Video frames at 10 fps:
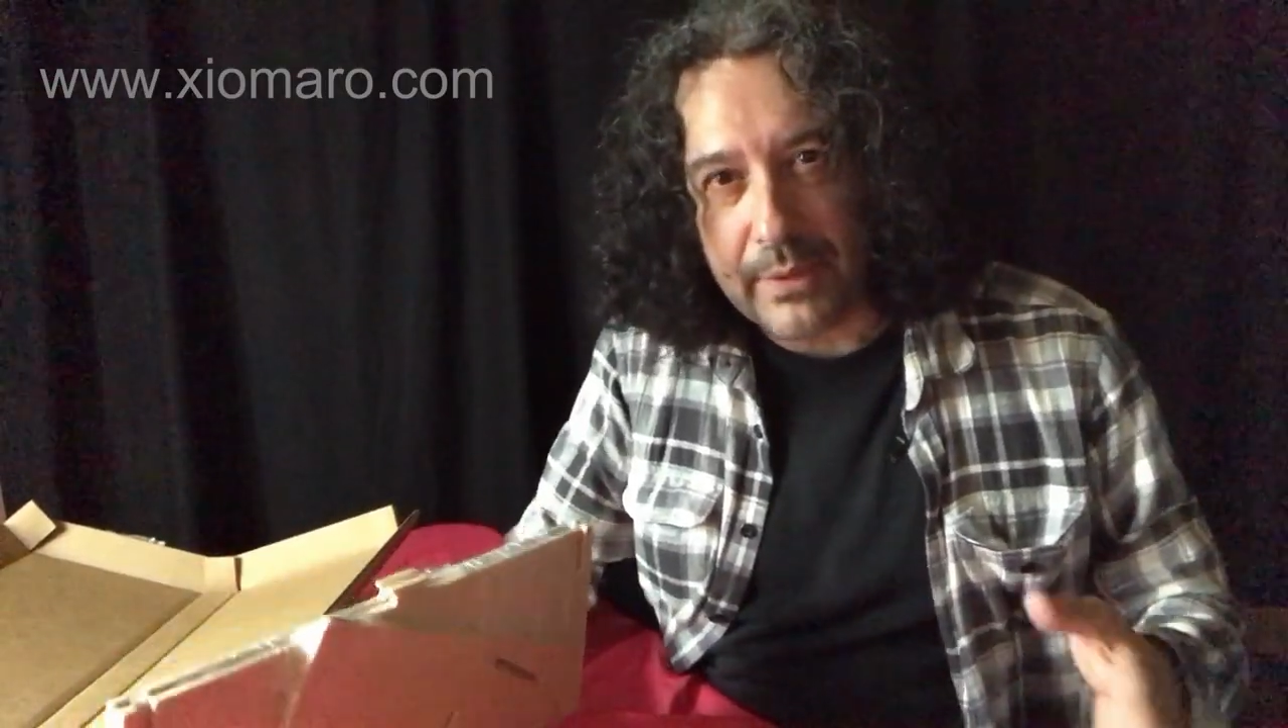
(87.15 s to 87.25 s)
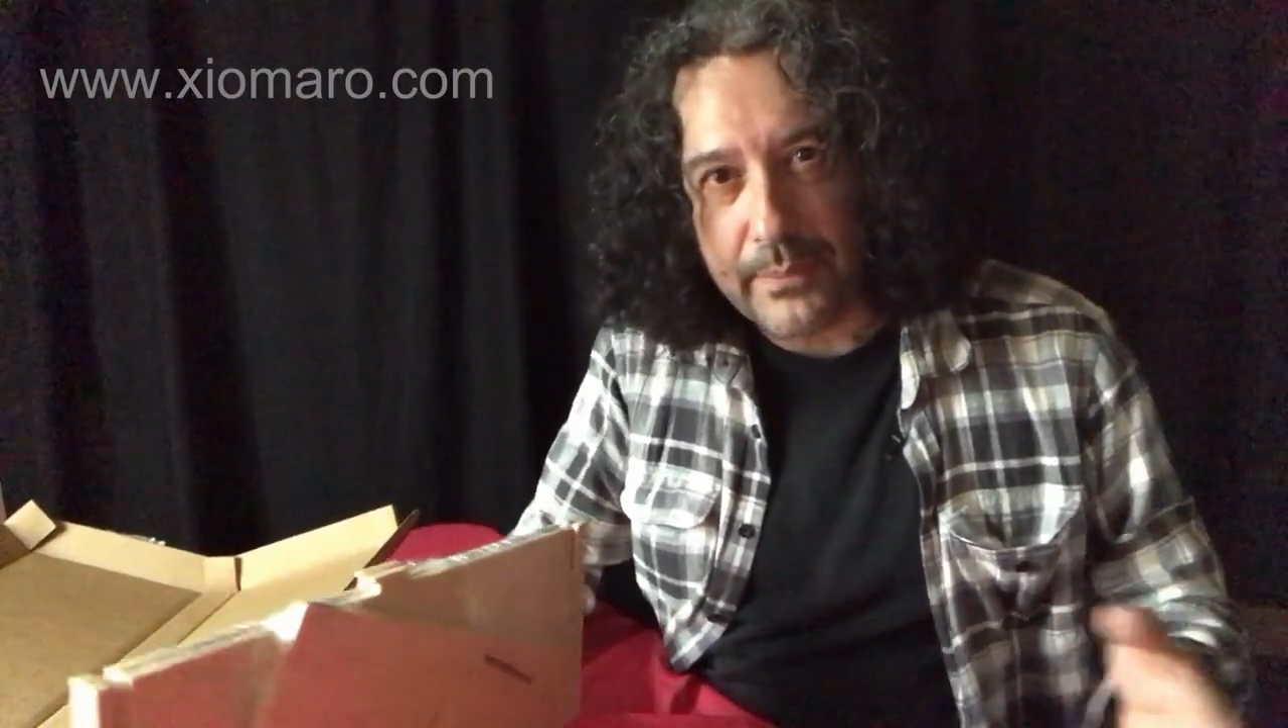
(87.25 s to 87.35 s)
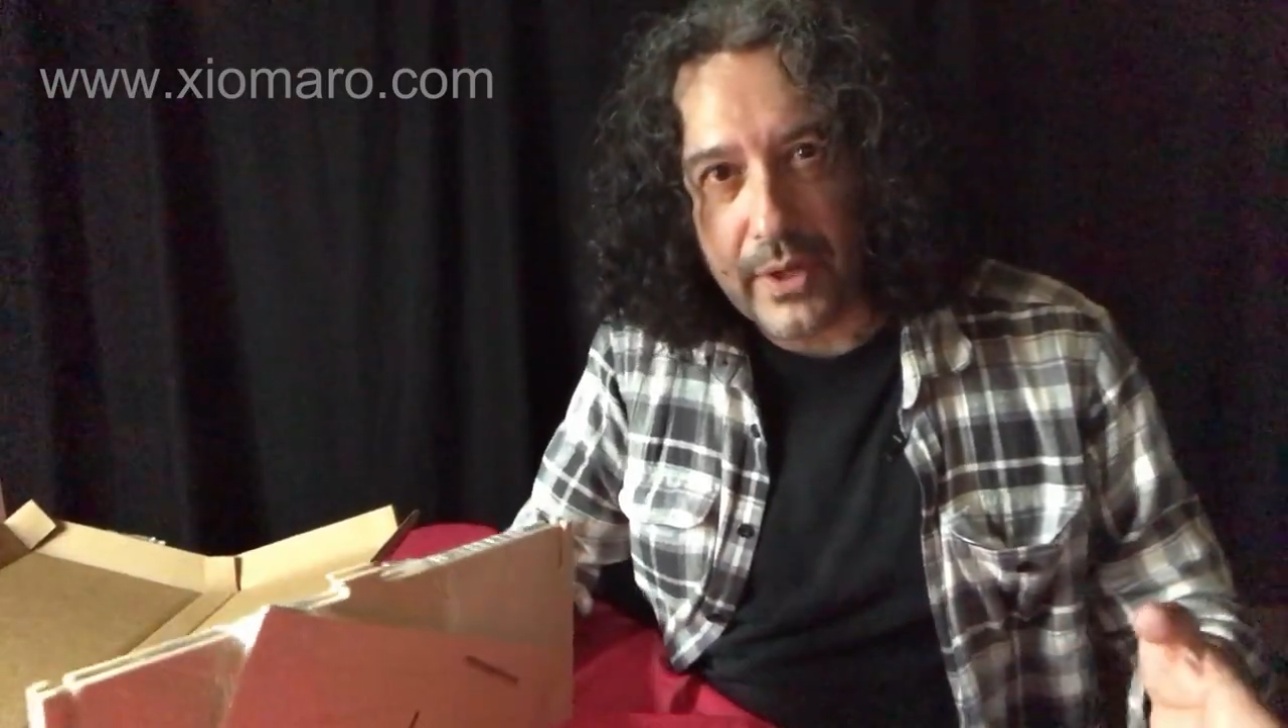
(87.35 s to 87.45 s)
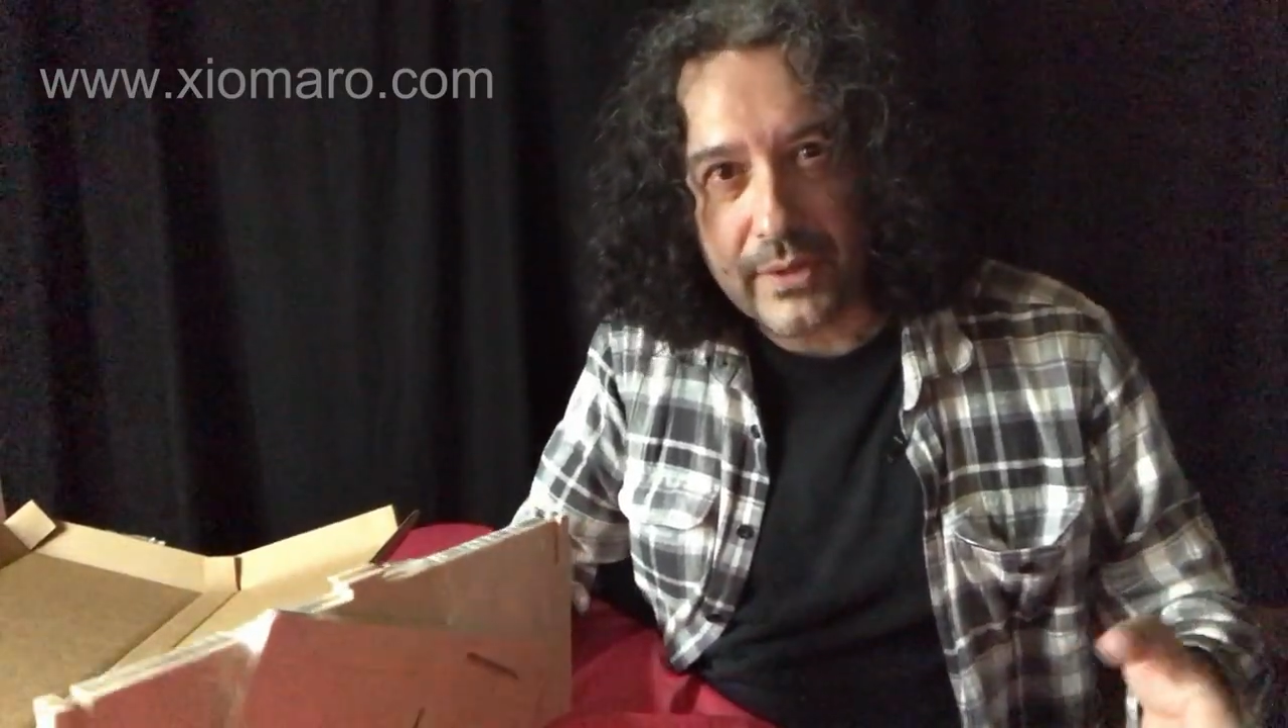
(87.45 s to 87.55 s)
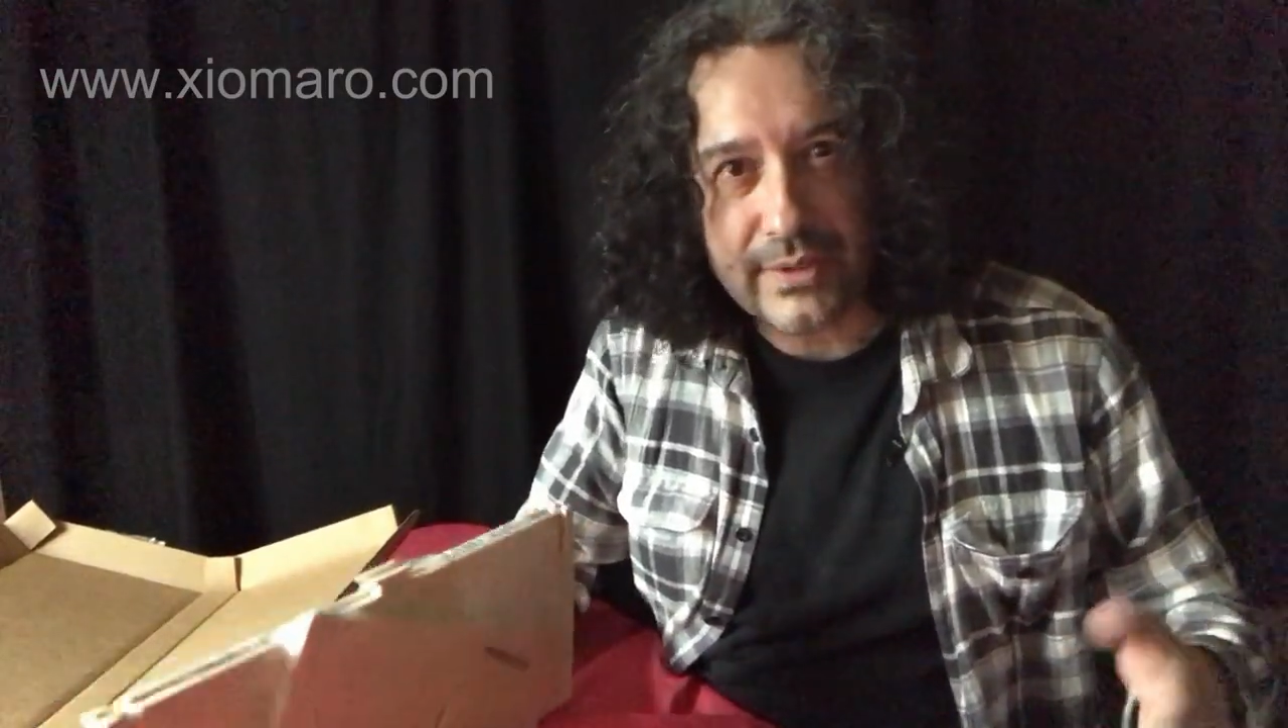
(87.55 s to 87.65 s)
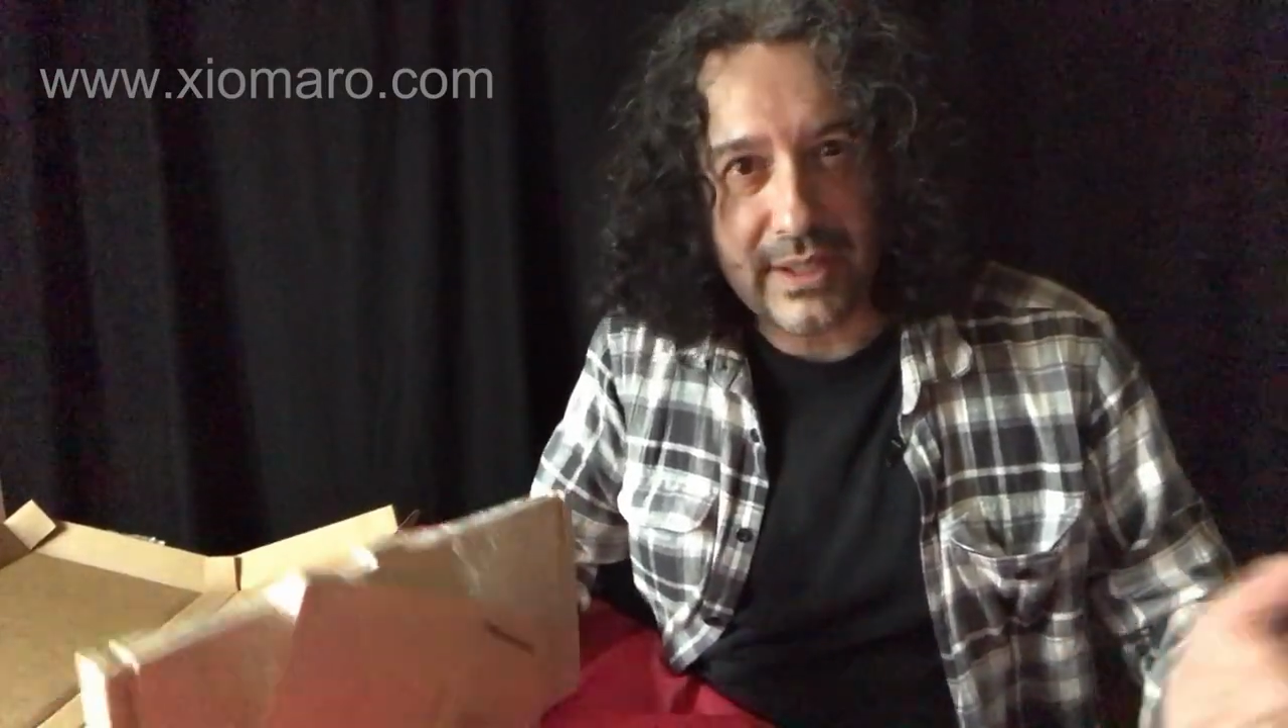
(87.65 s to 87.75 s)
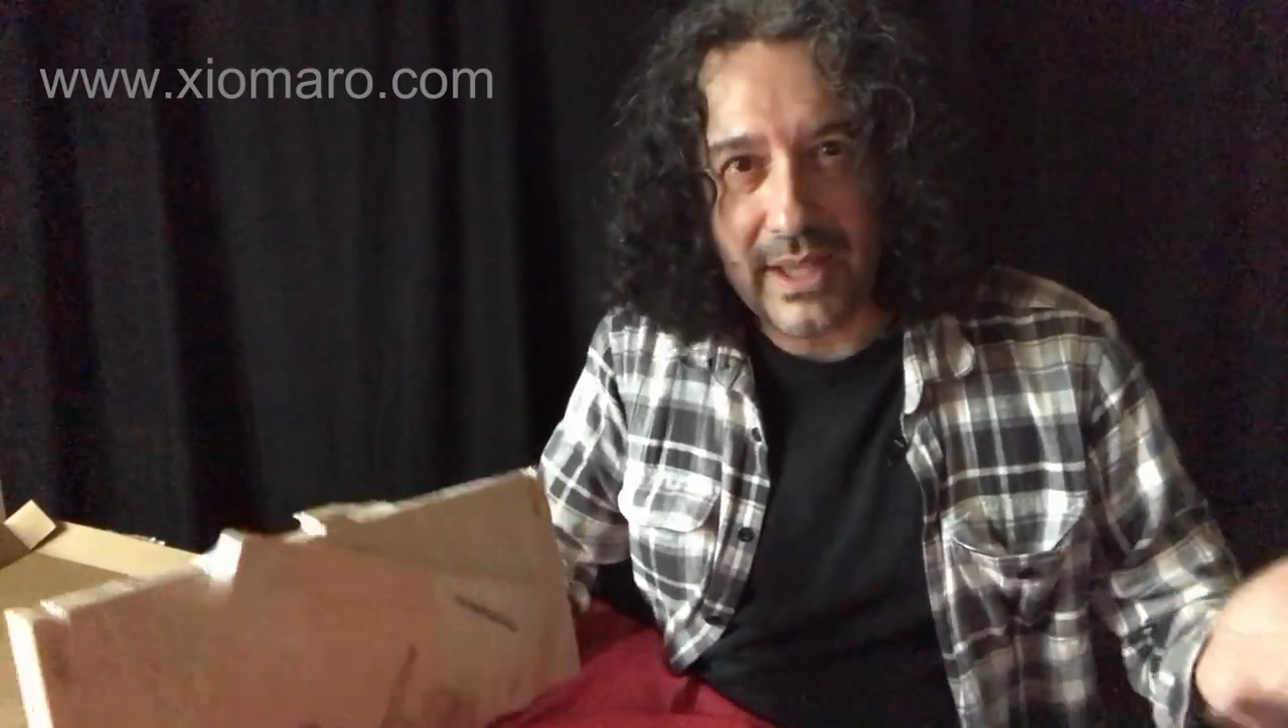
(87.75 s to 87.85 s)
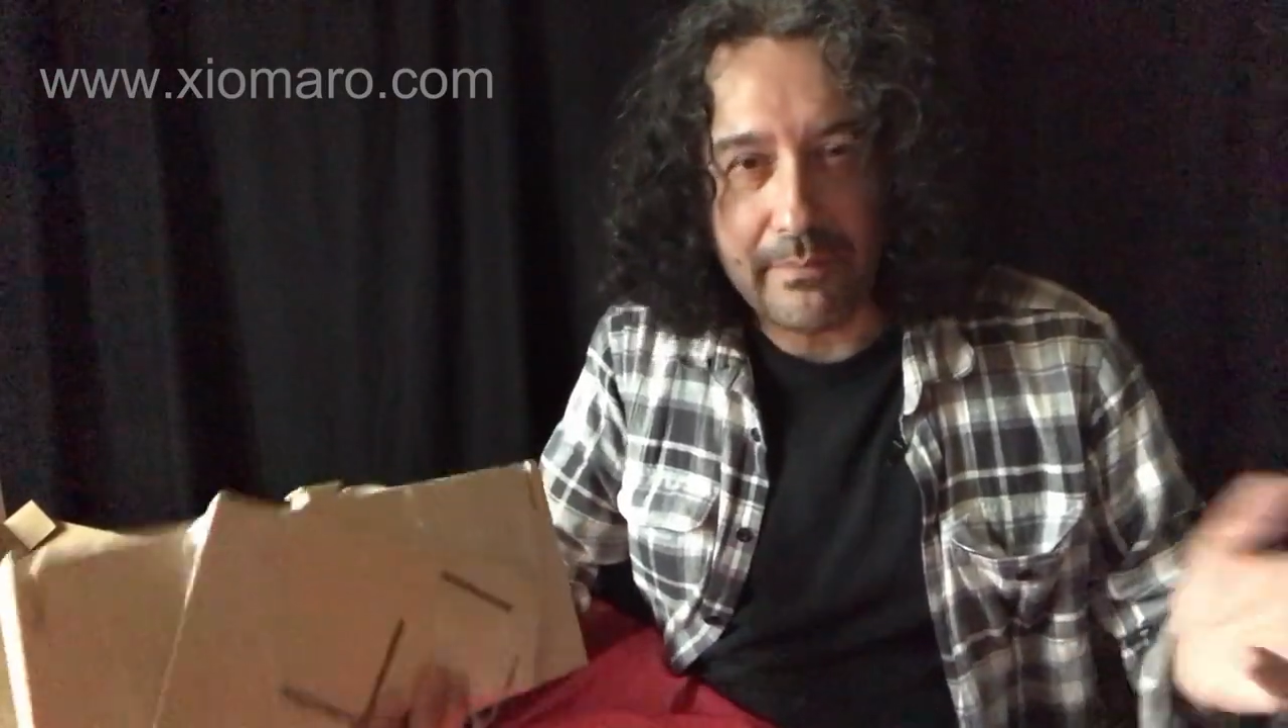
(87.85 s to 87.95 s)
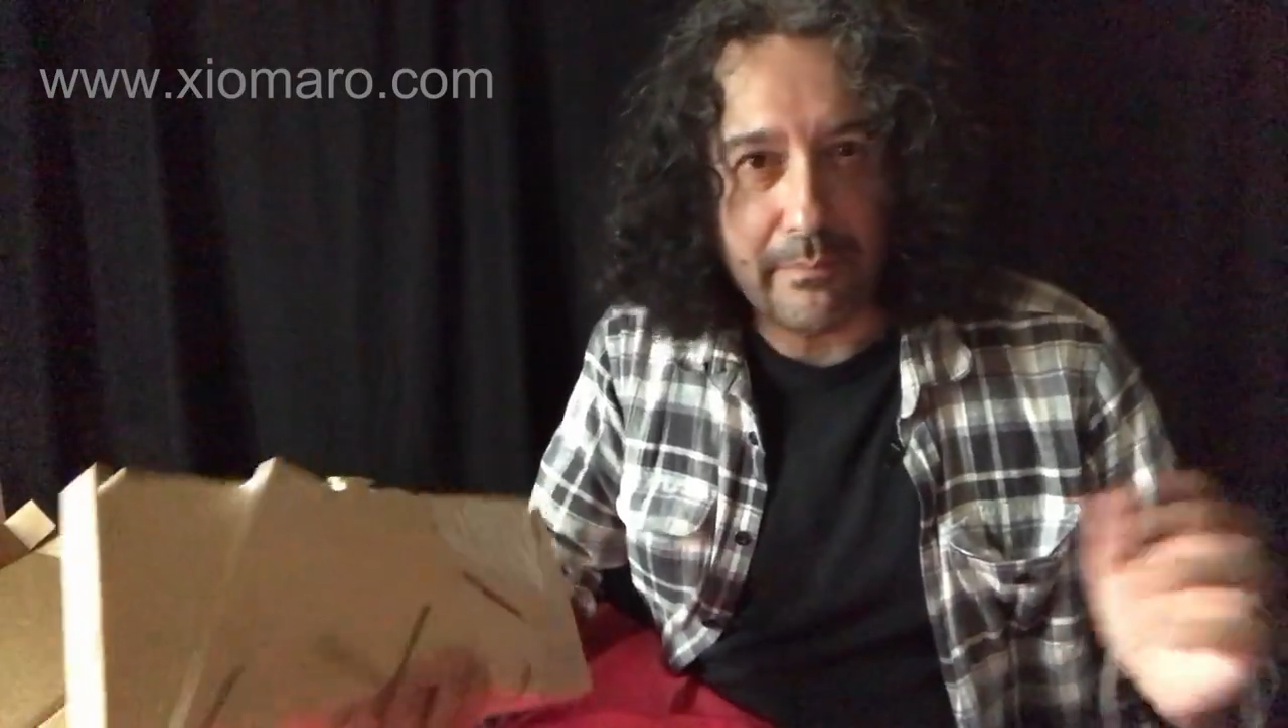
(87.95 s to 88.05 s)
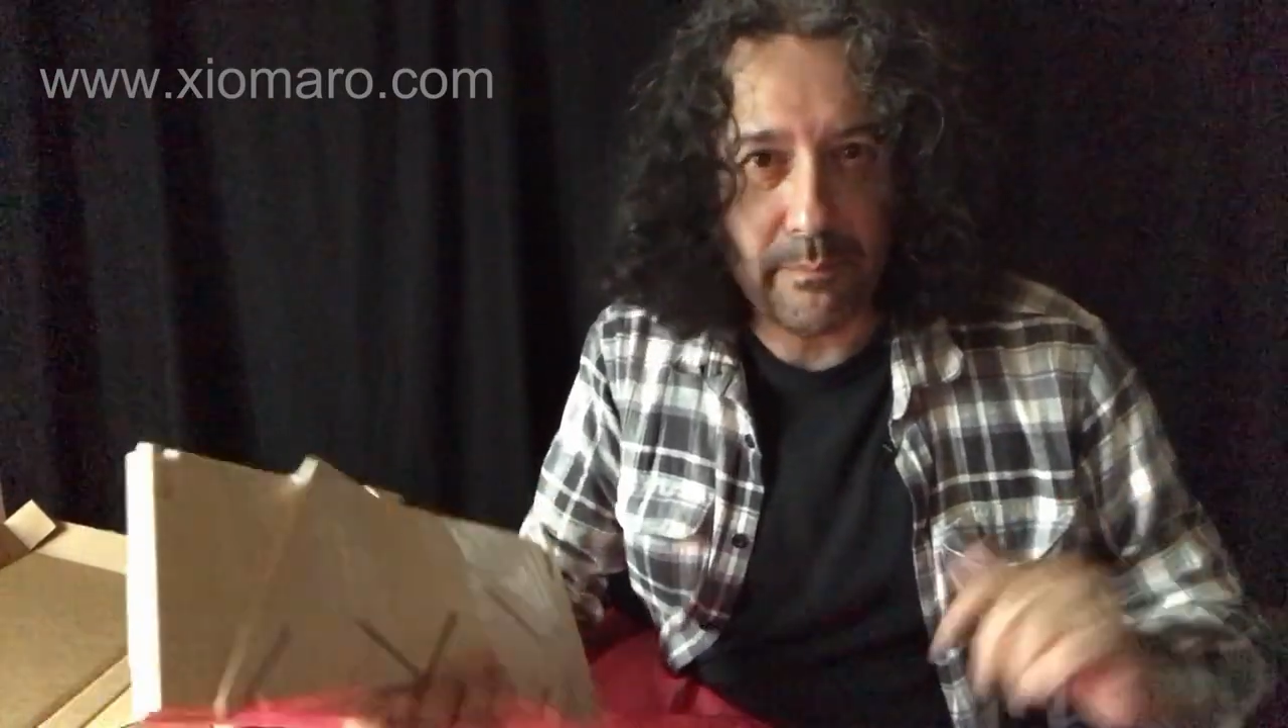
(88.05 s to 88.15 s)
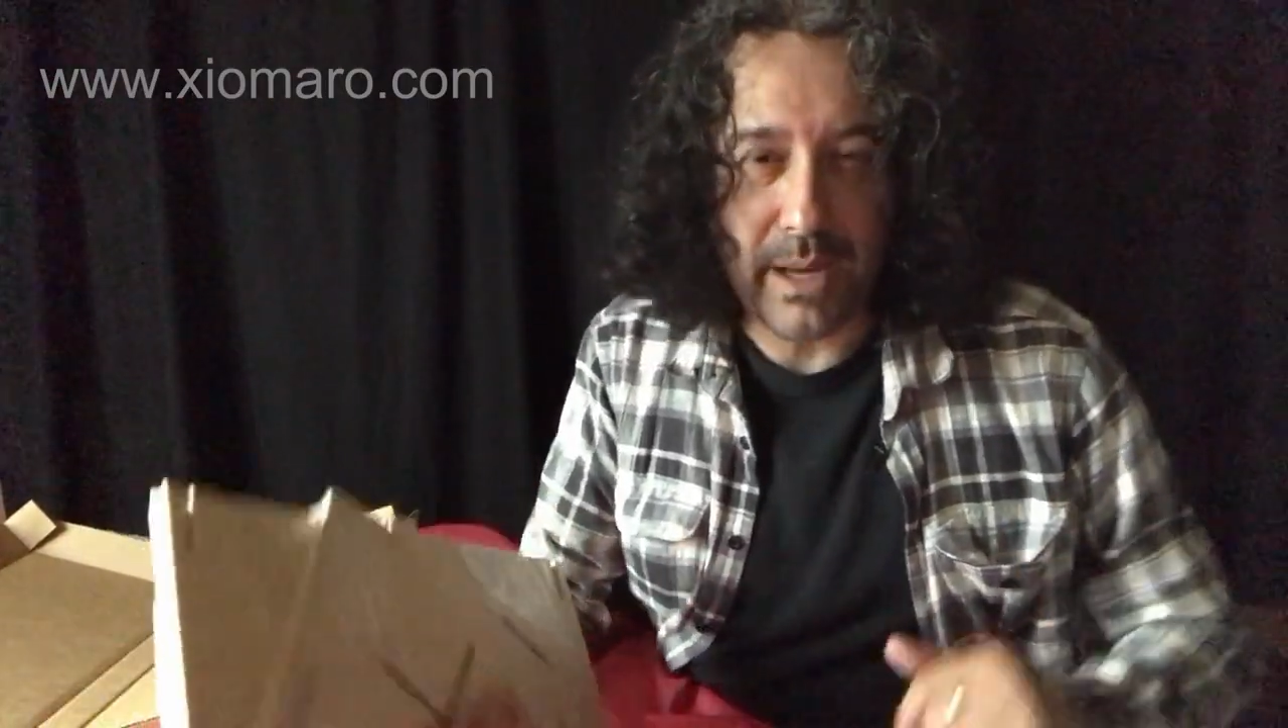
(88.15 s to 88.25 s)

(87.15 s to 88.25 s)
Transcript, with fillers: the books and then